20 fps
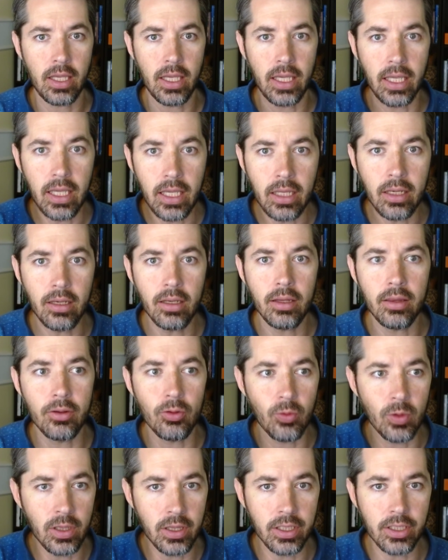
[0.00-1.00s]
in the
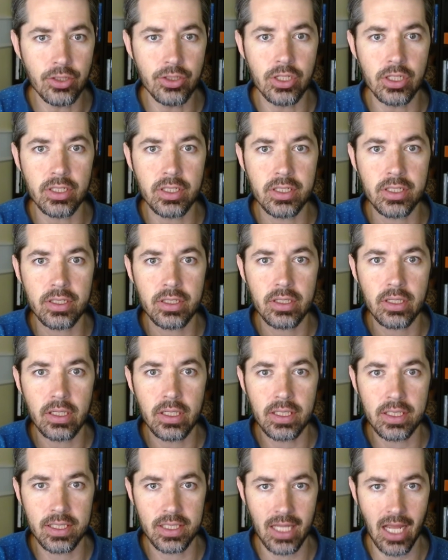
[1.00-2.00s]
religious
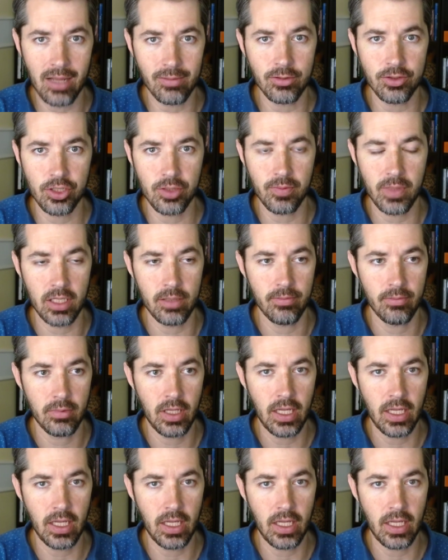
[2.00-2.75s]
establishment,